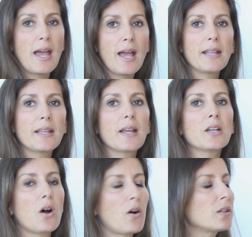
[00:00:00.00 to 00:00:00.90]
and
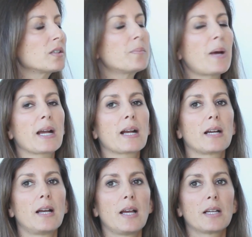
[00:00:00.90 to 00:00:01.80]
then on the back
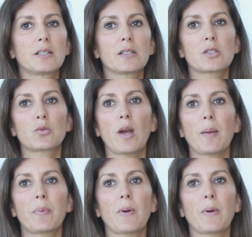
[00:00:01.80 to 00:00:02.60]
the strap,